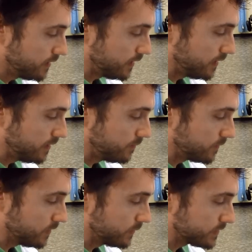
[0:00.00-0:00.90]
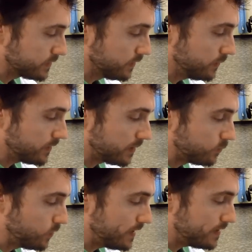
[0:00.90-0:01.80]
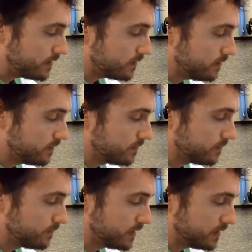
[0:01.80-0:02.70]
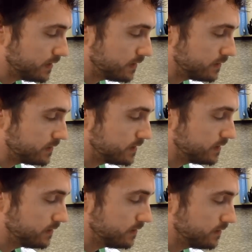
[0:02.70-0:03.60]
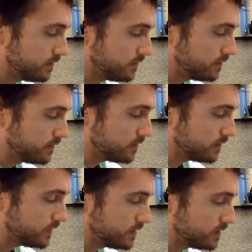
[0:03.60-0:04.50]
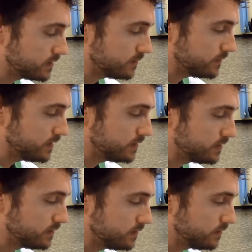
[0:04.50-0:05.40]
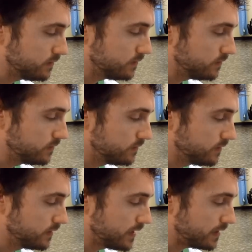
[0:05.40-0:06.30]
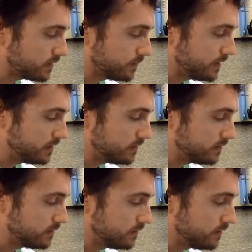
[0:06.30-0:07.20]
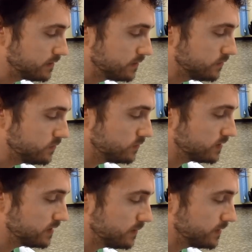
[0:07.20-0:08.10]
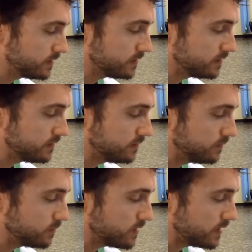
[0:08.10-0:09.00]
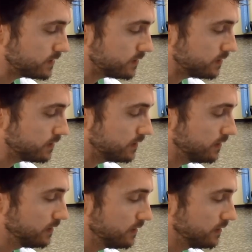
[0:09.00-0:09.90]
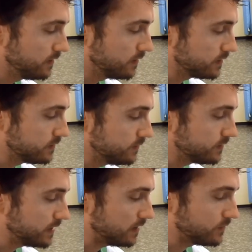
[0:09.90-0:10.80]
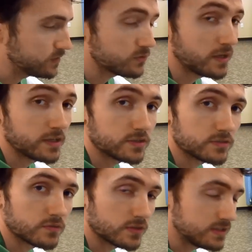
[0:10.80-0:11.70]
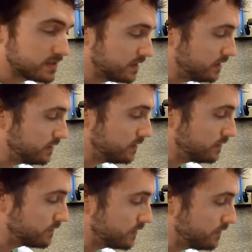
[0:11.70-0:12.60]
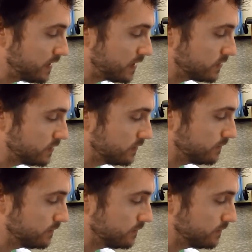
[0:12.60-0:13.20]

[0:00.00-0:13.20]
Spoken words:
I'm going slow and I'm waiting because the nervous system needs to acclimate to this new stimulus, this new pressure, this new state of stretch for the skin and for the fascia.